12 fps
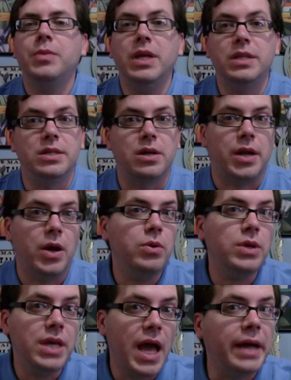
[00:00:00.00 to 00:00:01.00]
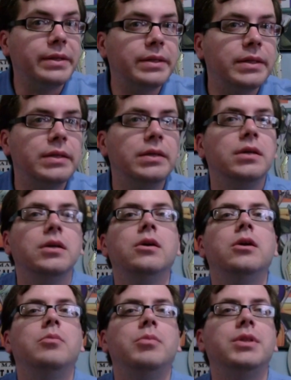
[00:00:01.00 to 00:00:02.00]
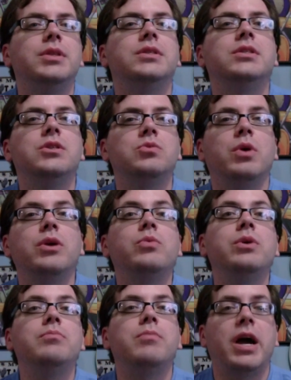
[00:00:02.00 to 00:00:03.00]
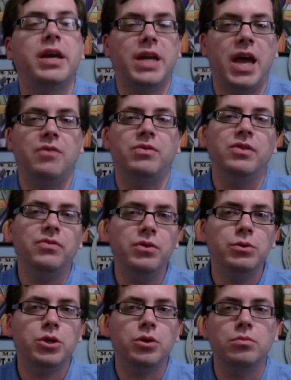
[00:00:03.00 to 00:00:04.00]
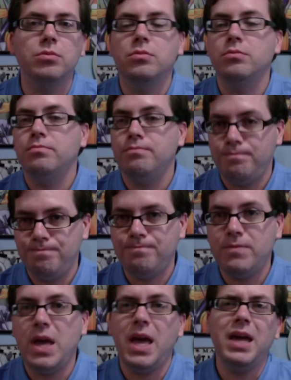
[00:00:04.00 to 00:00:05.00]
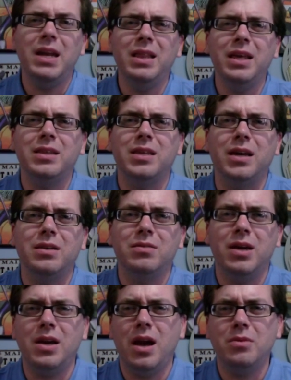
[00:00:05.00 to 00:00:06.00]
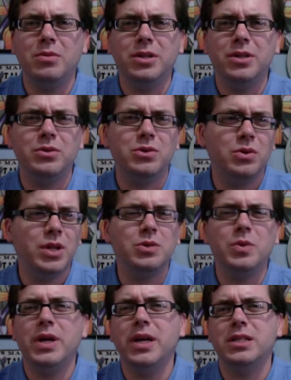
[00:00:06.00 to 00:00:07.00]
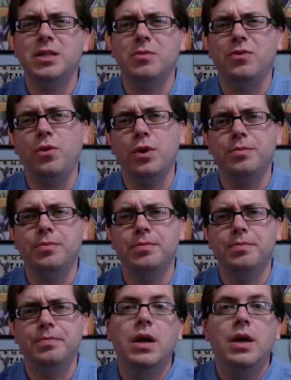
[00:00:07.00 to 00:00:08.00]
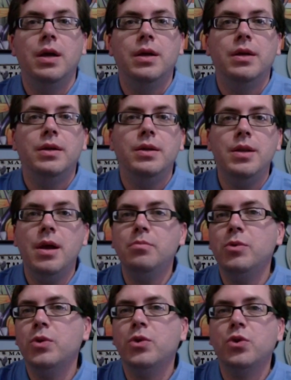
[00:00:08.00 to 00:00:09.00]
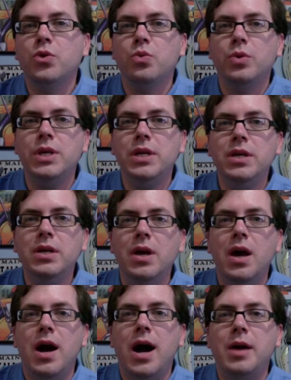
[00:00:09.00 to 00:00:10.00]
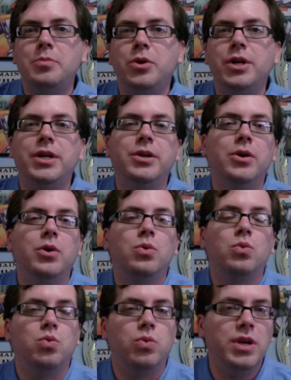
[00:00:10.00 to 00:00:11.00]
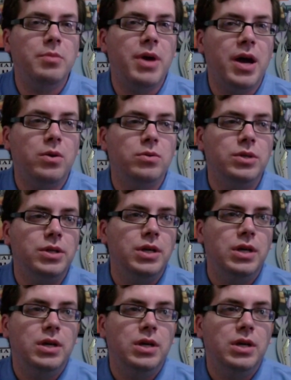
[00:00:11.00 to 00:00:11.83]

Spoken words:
It's not out yet, but this is what we might have in the future. And I like that. I really do. So that's why it gets number 4. Number 3, I put in Rebound.